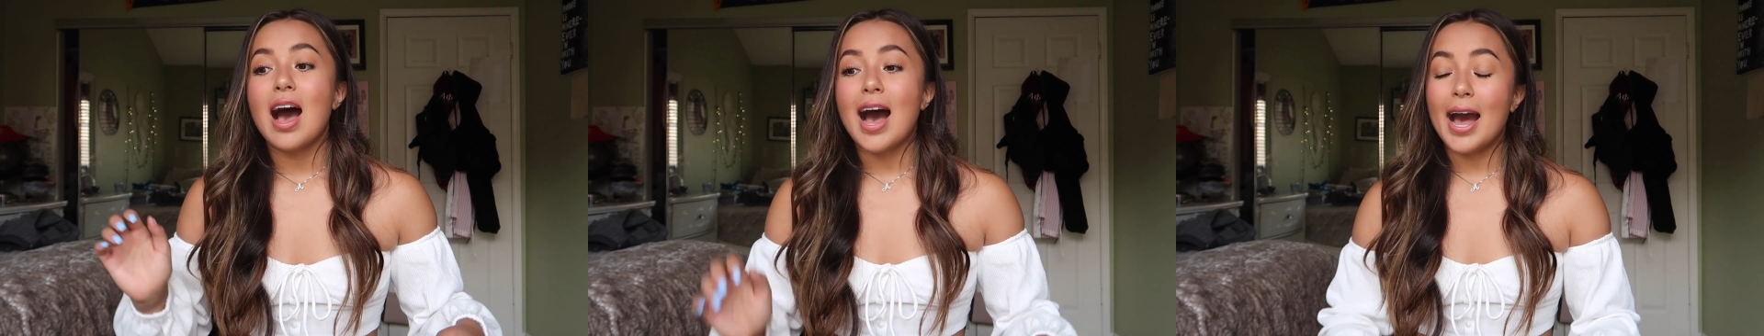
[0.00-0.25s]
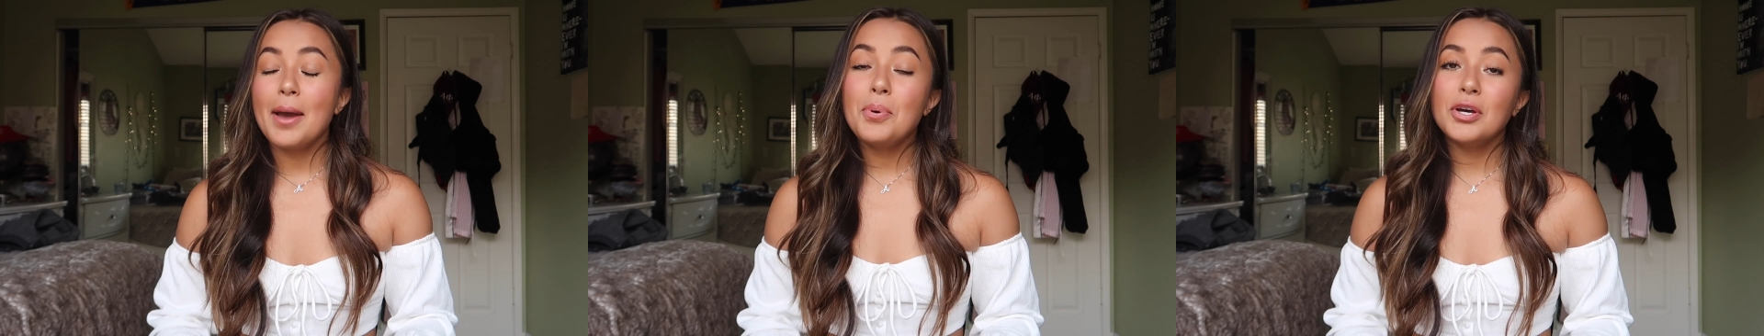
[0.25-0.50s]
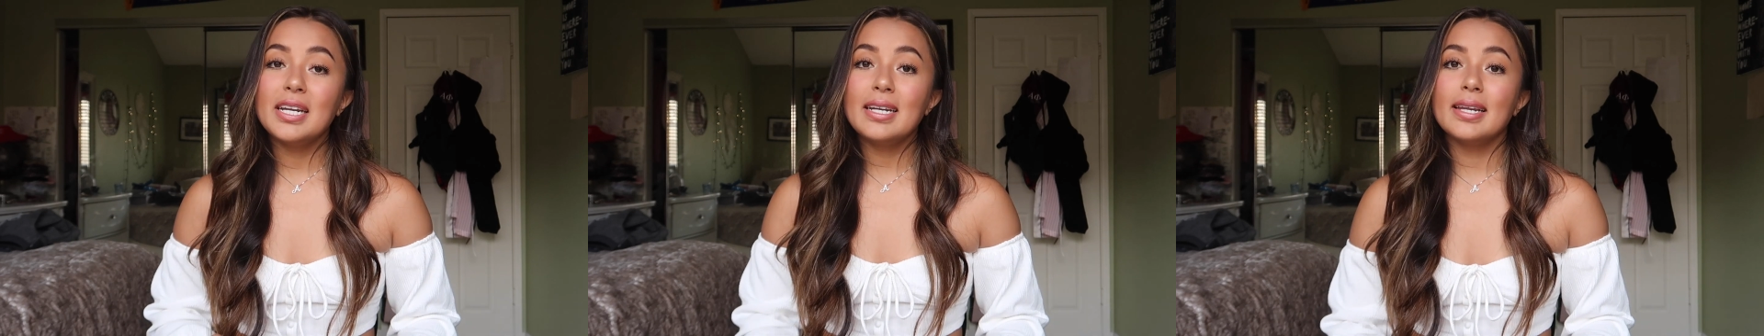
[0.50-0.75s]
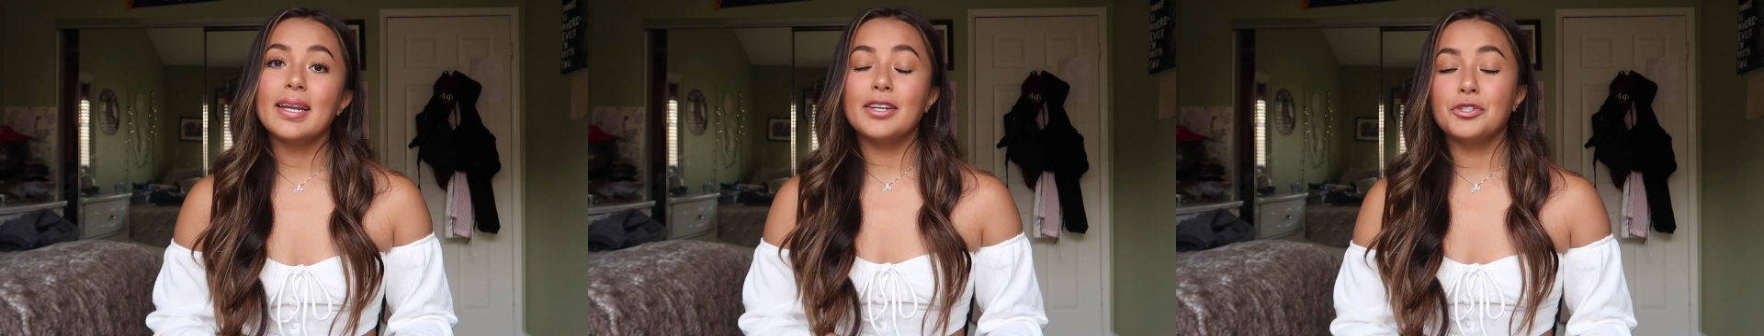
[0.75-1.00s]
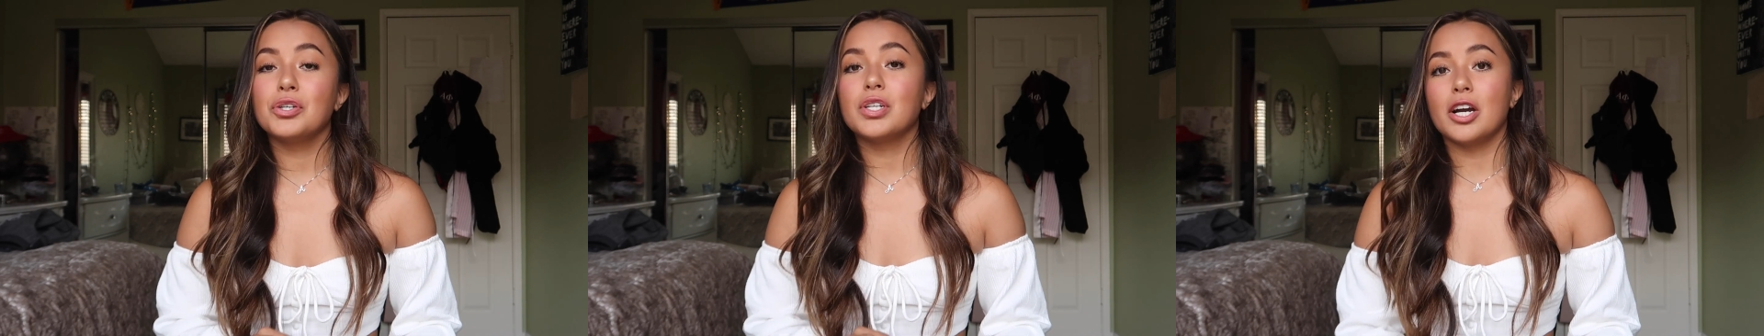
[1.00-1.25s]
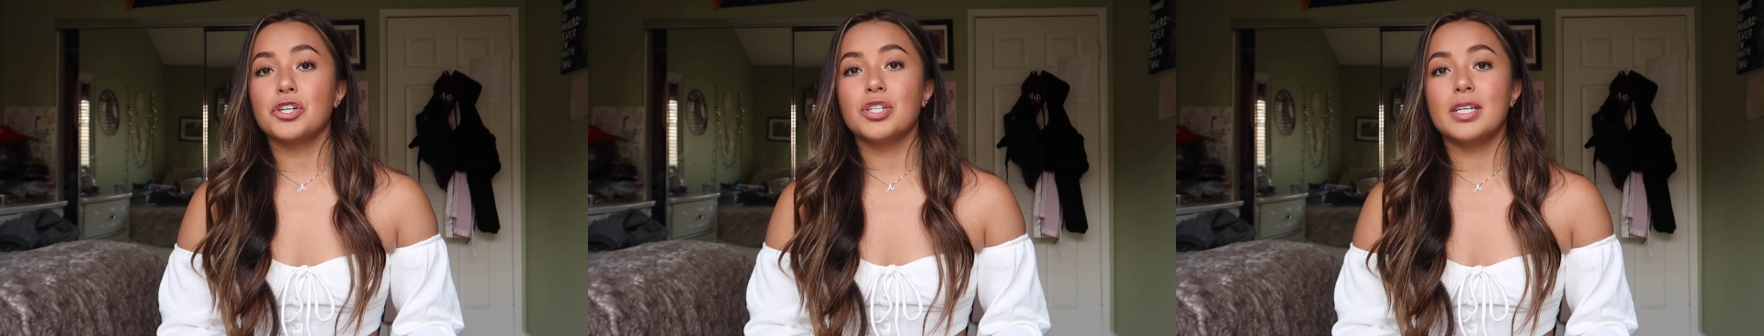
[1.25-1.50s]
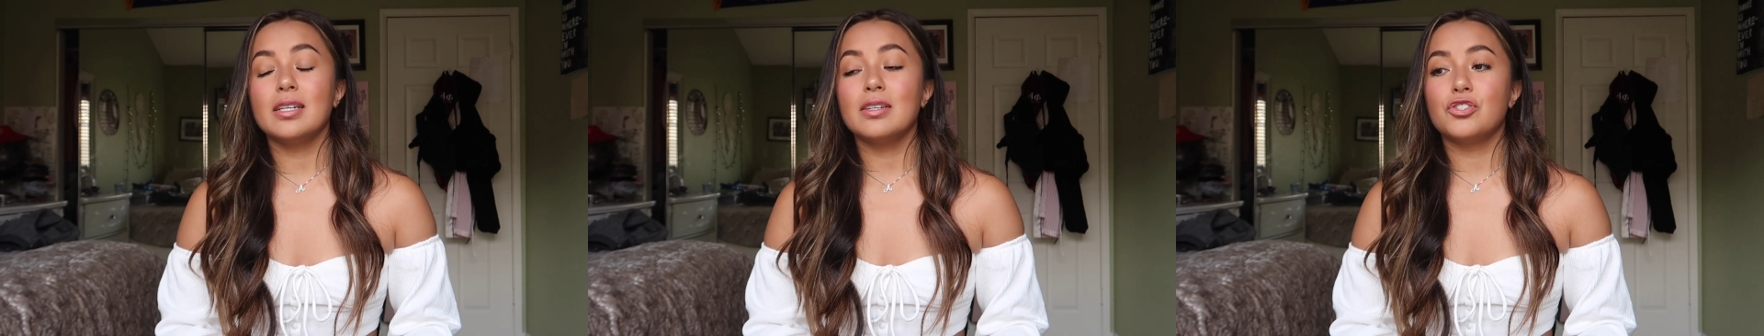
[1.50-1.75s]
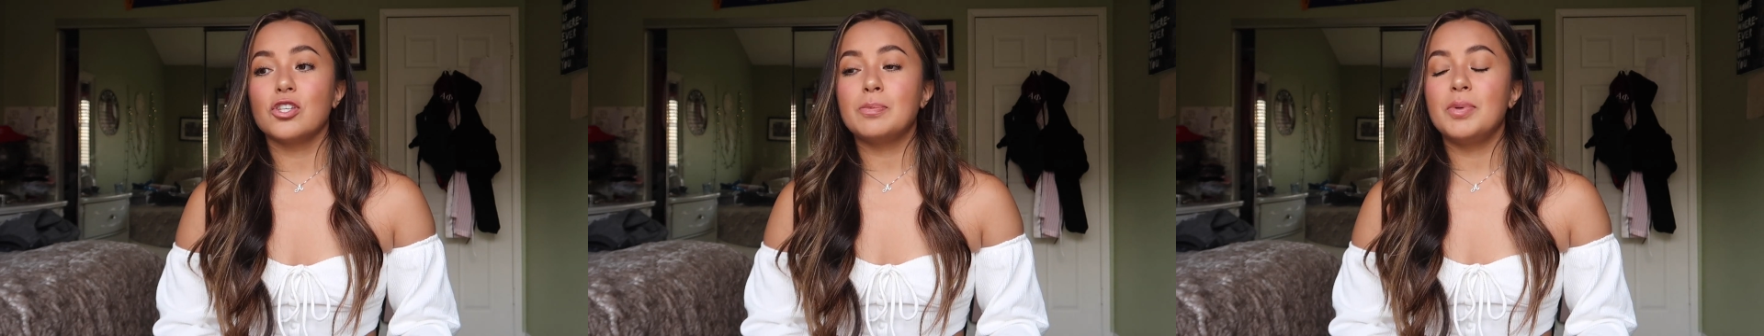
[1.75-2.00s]
I put in an
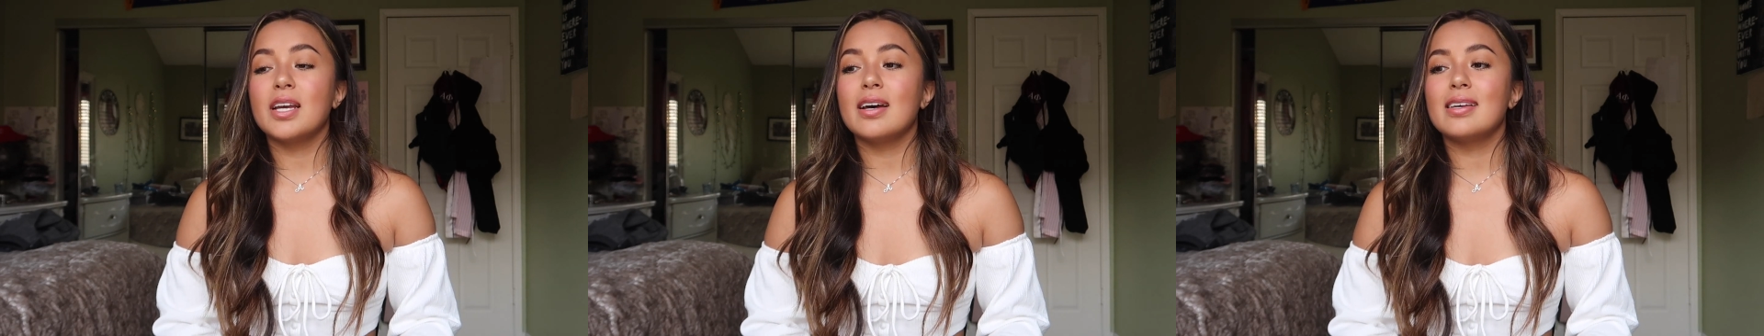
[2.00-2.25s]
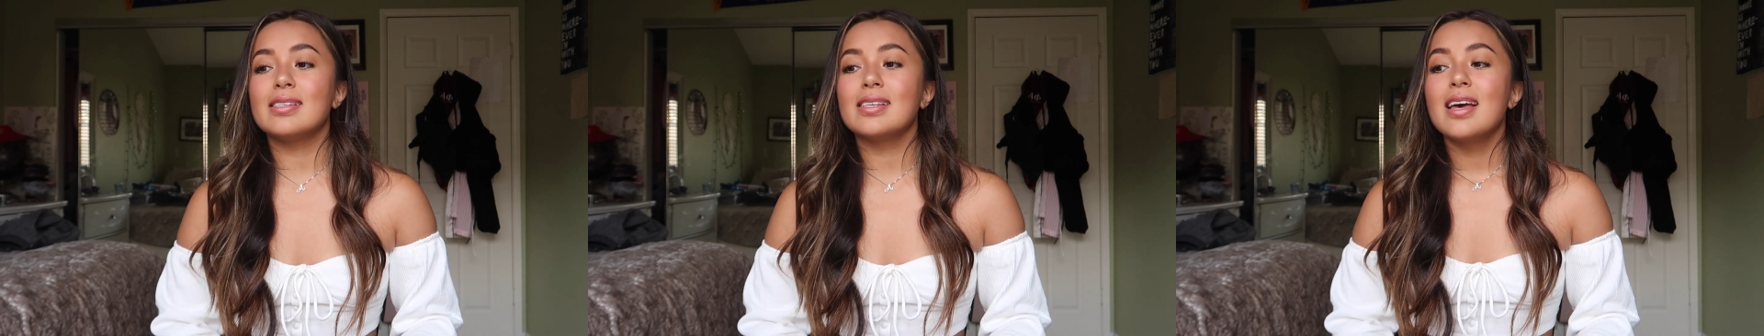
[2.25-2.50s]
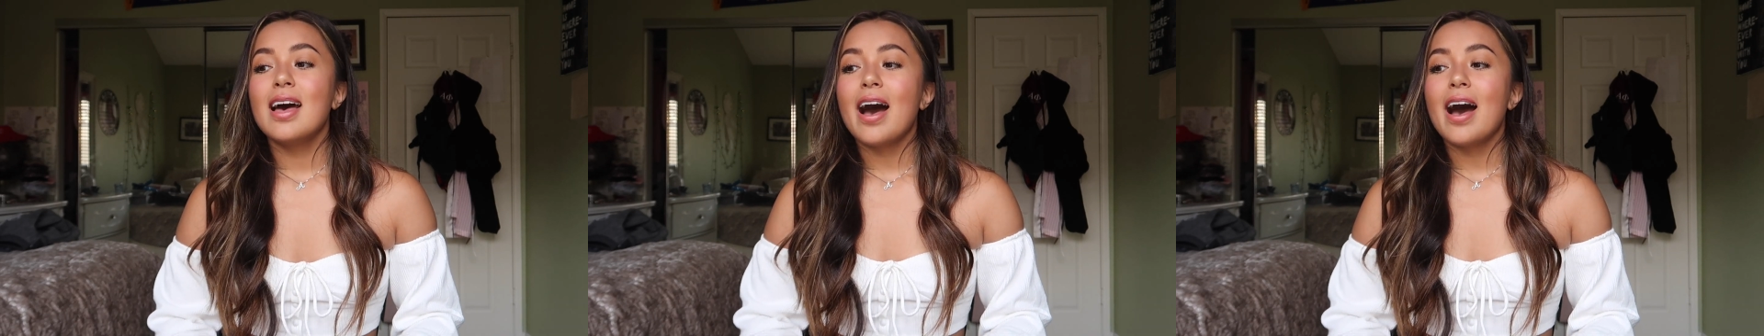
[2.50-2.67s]
introduction just because